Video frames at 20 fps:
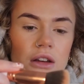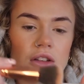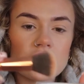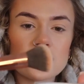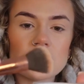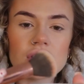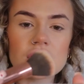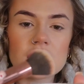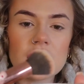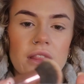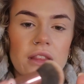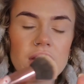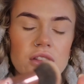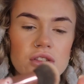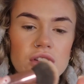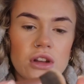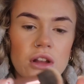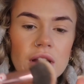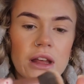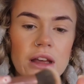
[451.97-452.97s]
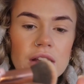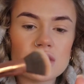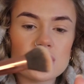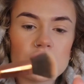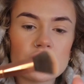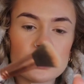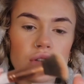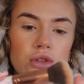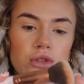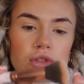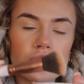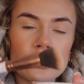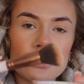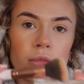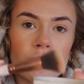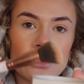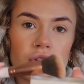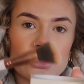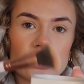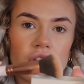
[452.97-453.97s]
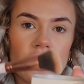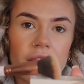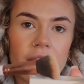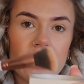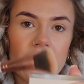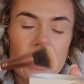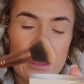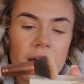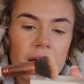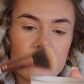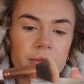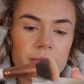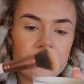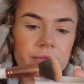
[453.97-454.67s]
just so there's not like too much on there.